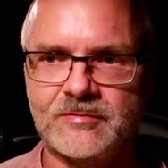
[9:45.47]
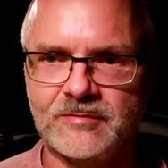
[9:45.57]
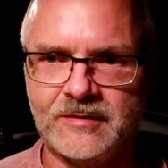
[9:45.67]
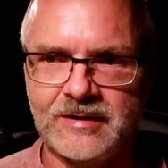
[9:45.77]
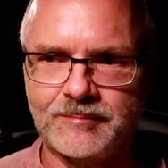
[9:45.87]

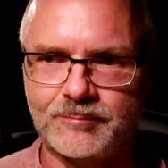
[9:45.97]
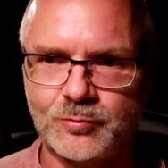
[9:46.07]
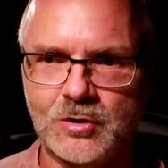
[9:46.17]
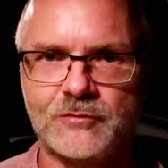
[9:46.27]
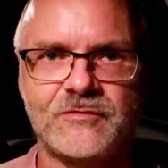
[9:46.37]
the
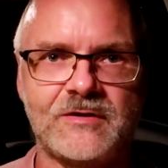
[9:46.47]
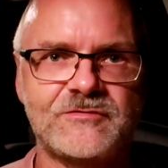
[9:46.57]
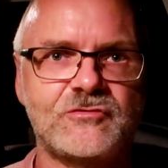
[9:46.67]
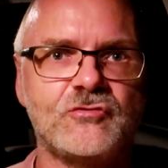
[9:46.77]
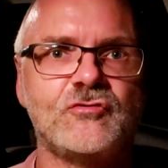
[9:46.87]
process
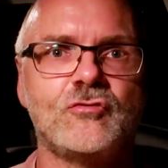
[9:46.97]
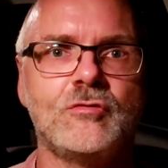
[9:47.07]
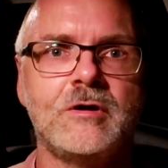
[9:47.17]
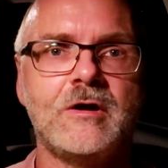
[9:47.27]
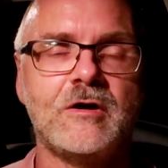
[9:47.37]
to
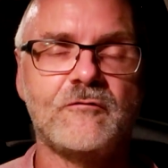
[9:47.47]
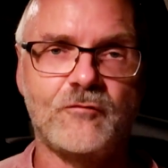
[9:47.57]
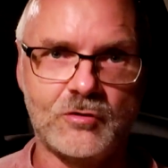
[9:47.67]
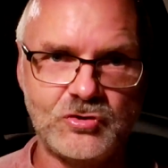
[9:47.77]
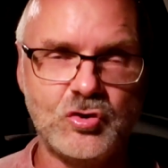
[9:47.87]
do
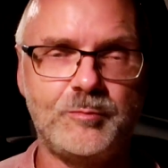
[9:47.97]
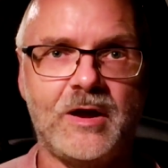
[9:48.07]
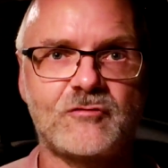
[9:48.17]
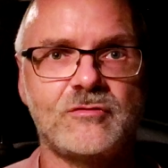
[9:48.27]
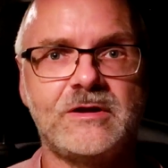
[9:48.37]
for new
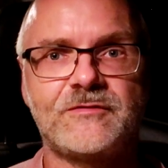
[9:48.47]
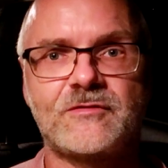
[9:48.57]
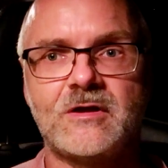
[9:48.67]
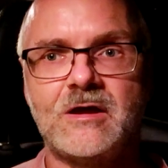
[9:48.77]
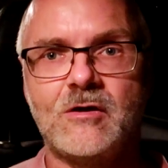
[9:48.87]

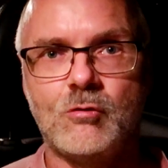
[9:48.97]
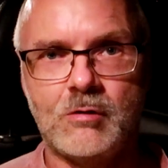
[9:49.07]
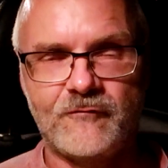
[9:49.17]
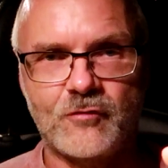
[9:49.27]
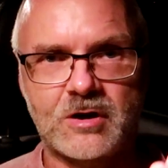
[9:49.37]
batteries or for